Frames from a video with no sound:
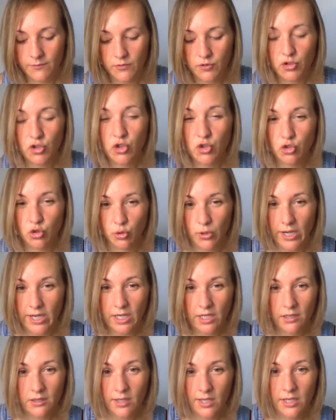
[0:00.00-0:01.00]
just
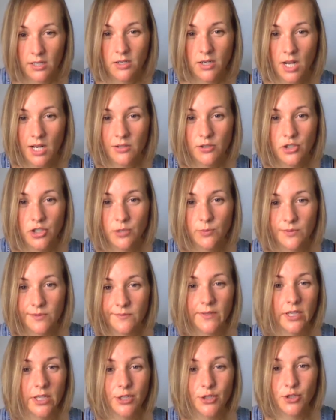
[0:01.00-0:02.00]
draining. The energy was
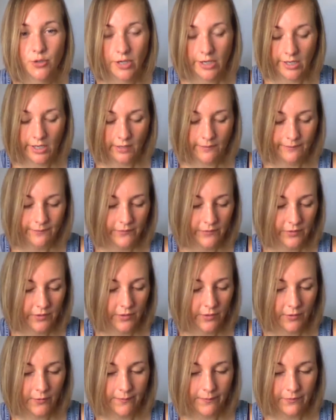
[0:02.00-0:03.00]
very draining.
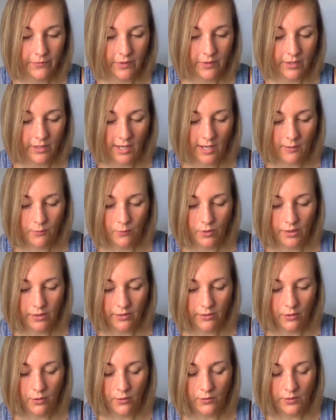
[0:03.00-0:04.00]
So then I, with
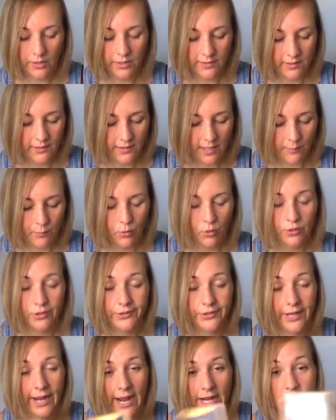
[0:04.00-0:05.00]
Go the Distance, I pulled
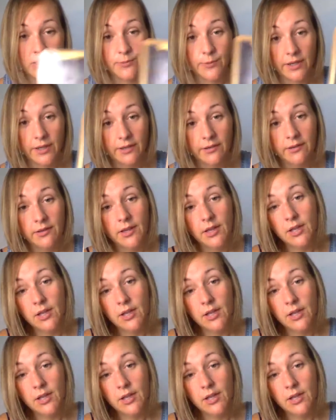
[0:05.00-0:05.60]
attachment.